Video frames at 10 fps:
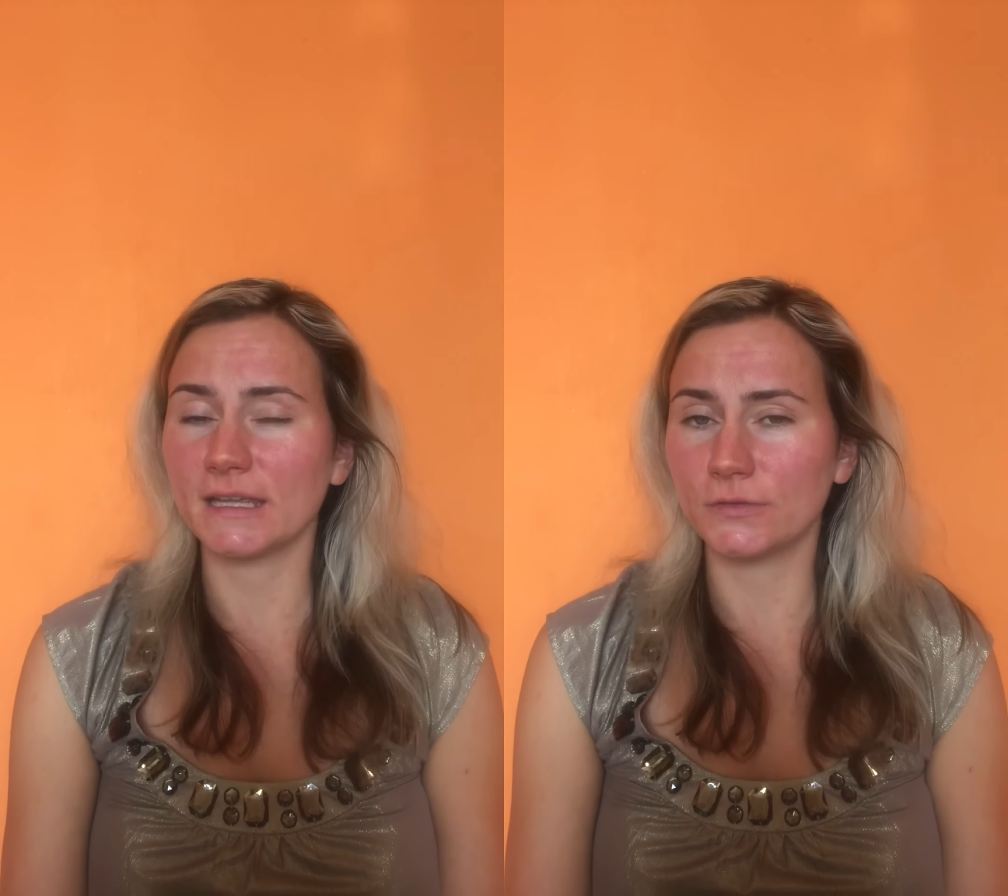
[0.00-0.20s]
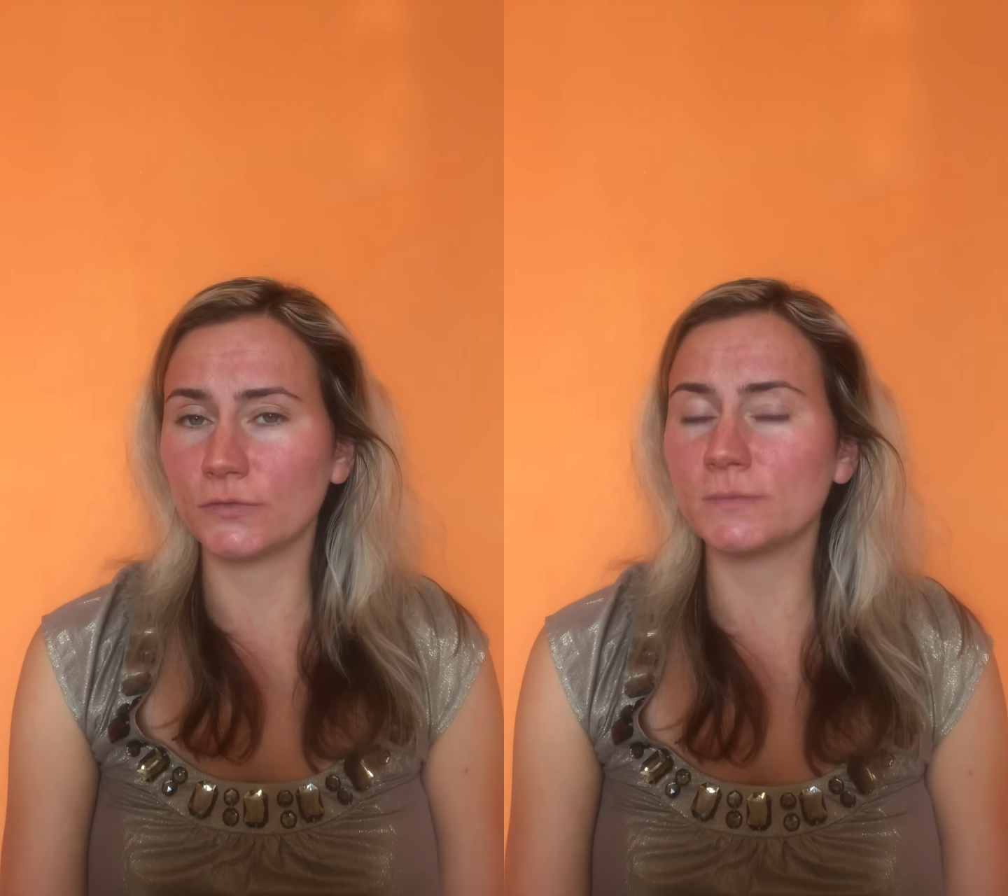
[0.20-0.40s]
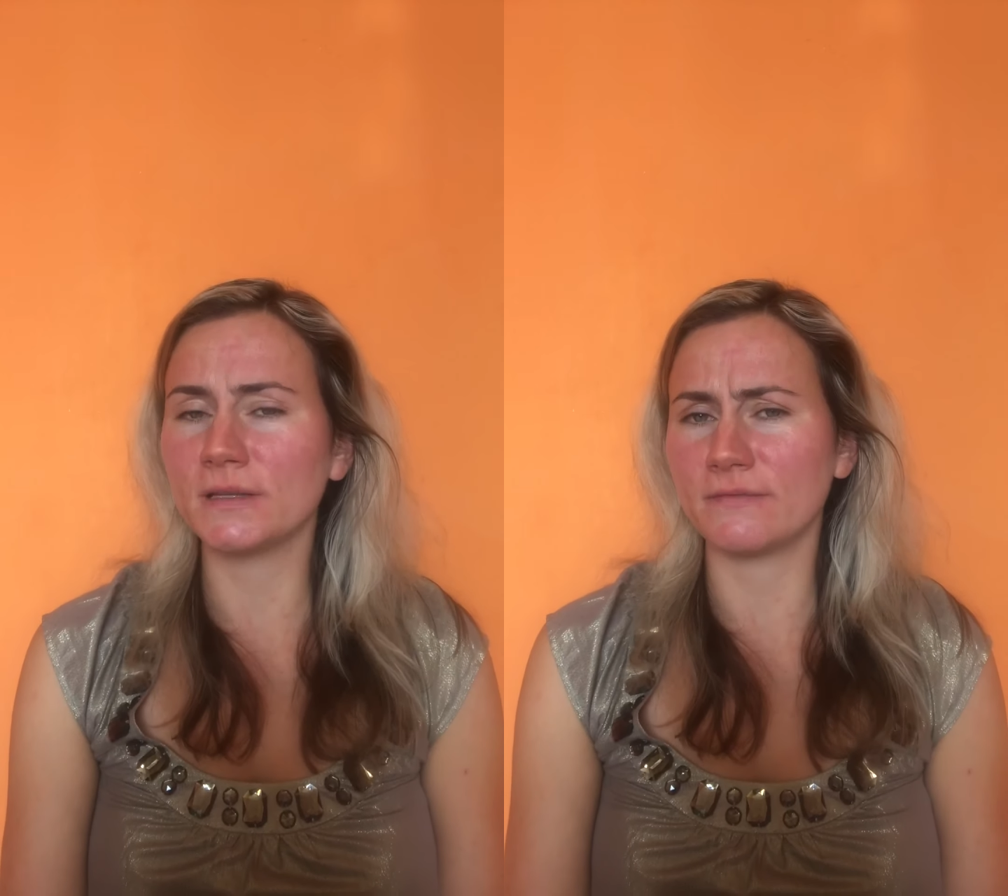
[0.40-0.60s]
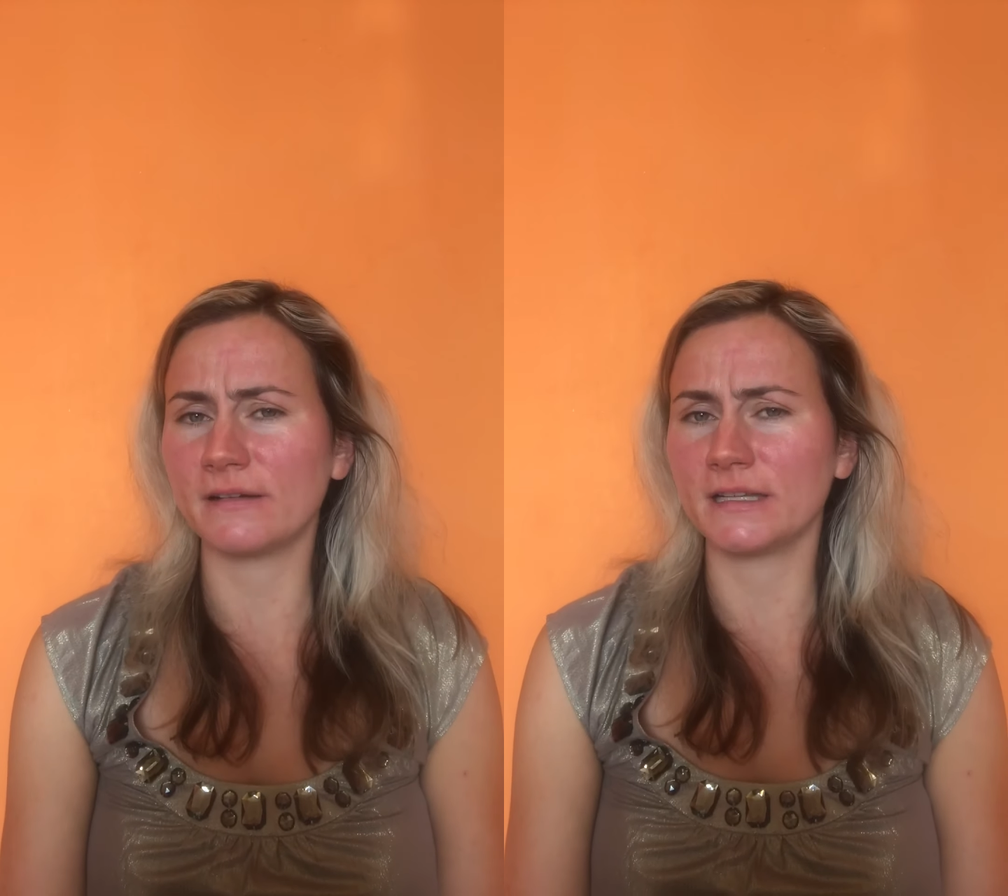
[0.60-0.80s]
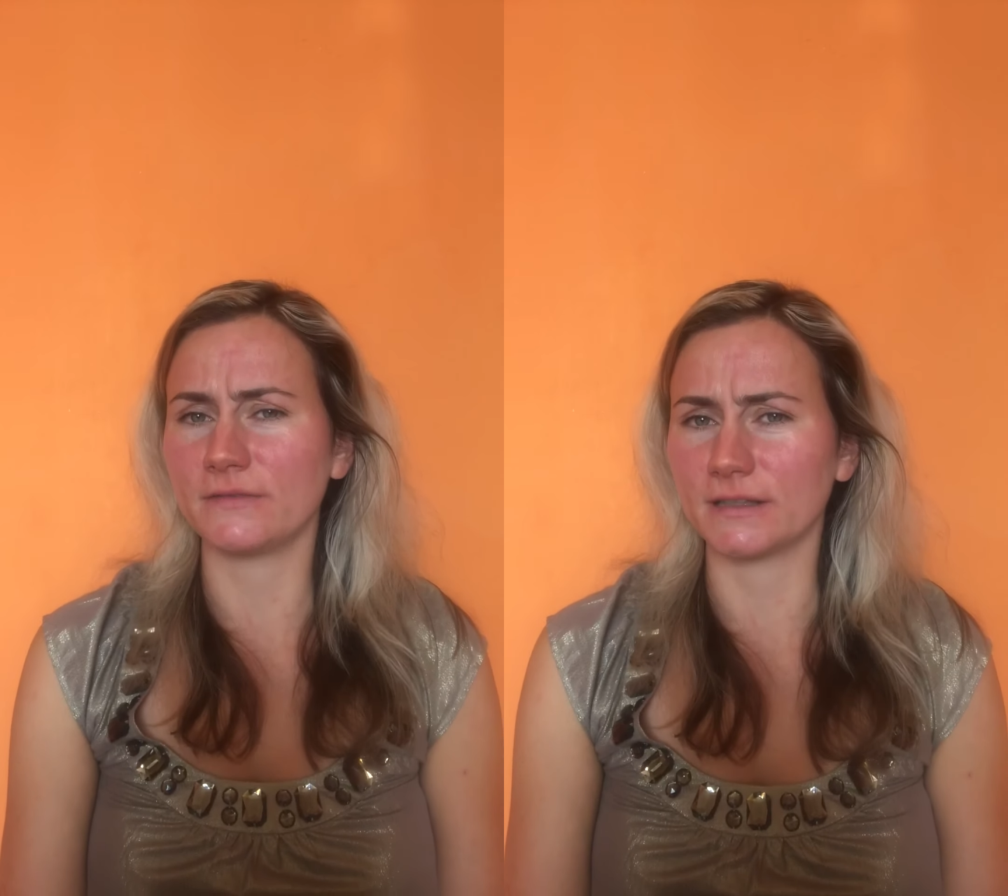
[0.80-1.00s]
it would be
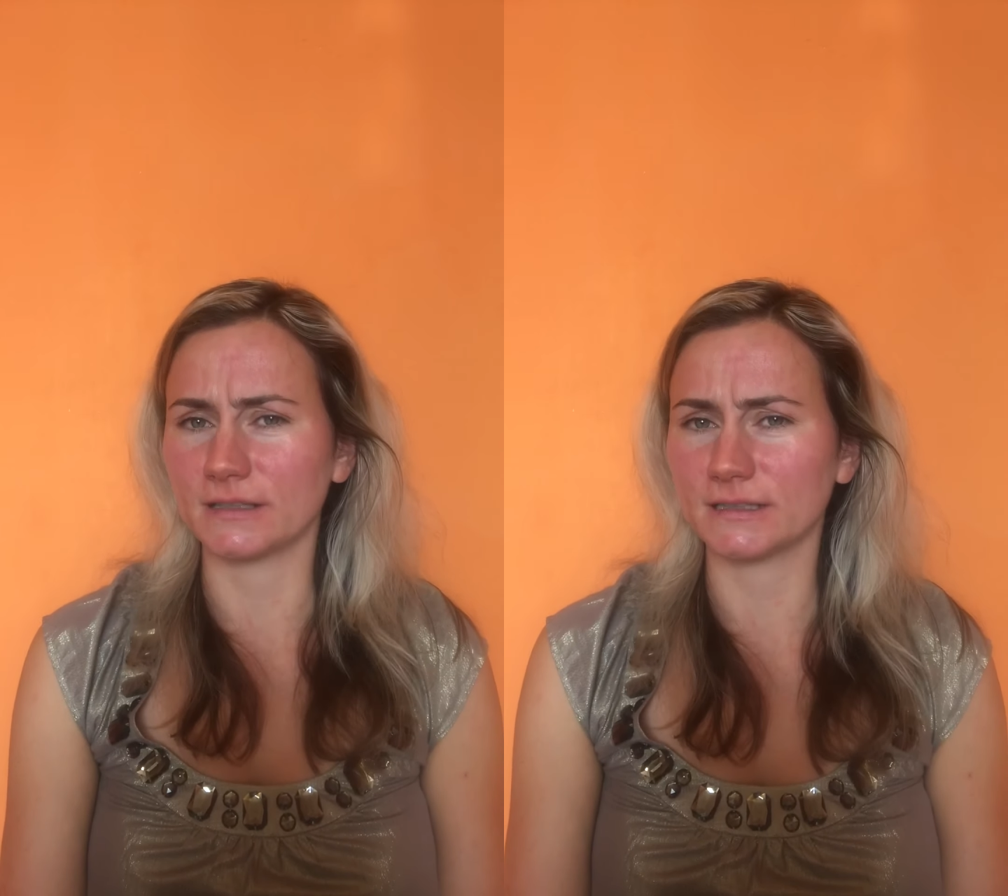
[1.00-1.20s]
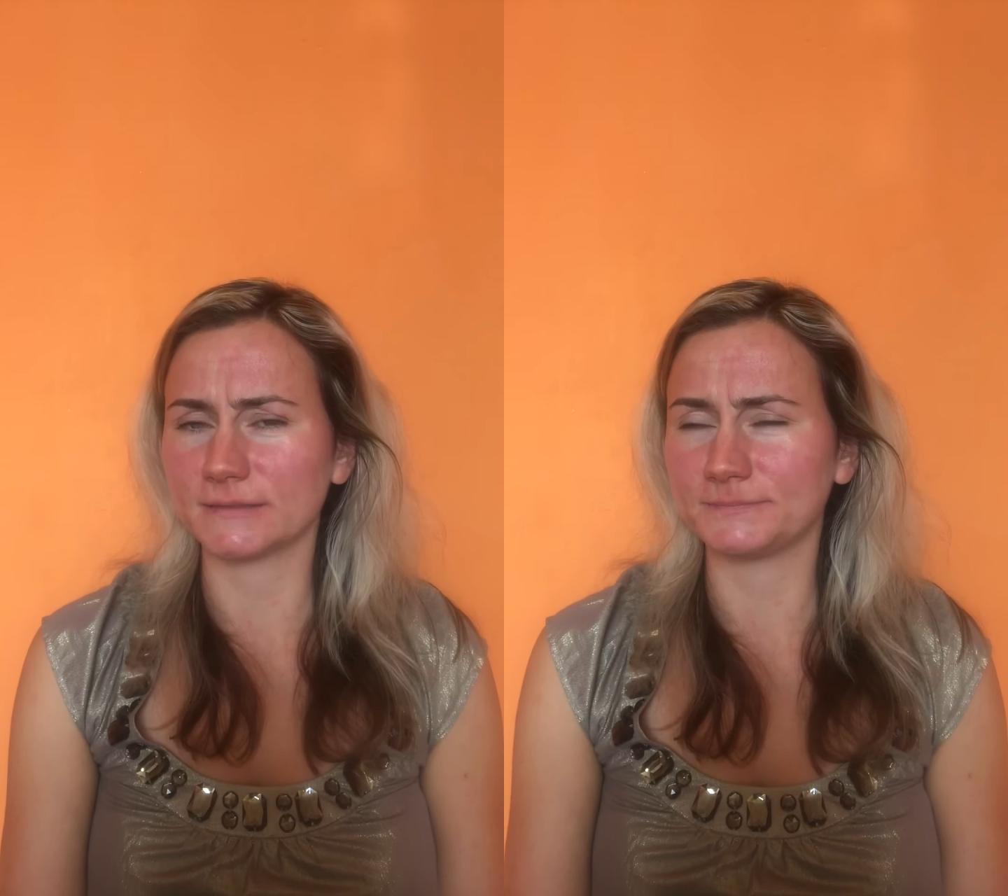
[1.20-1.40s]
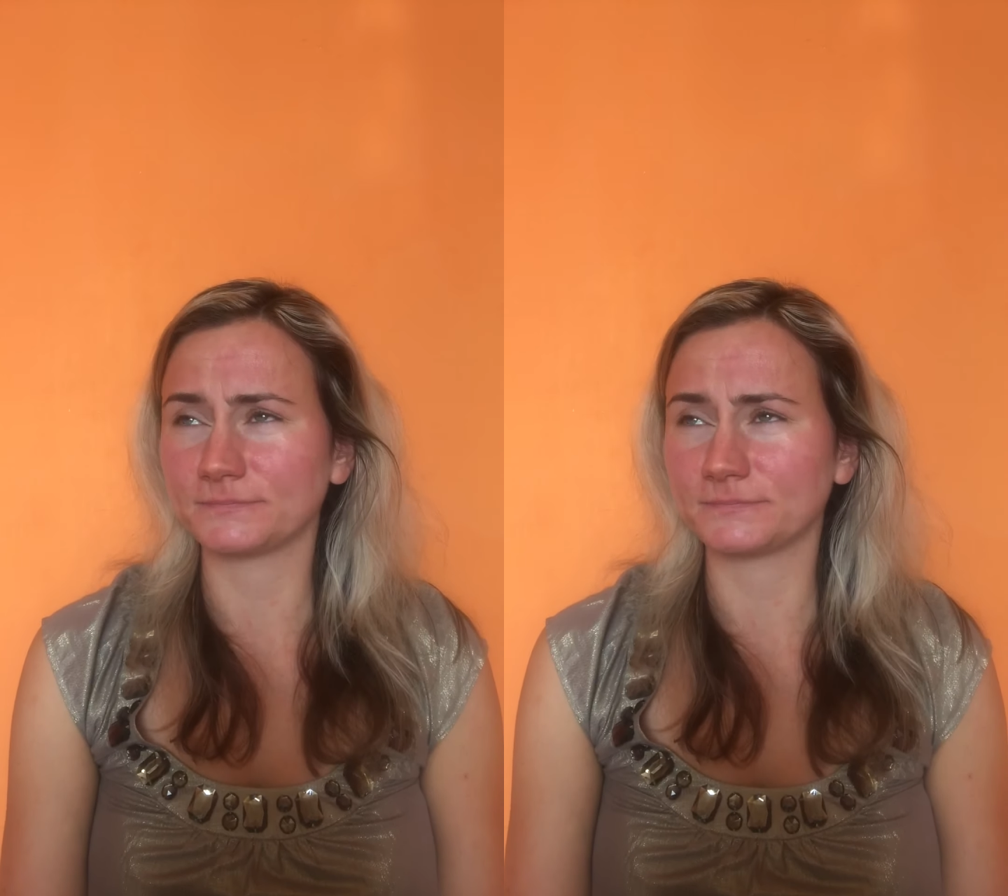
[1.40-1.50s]
very difficult.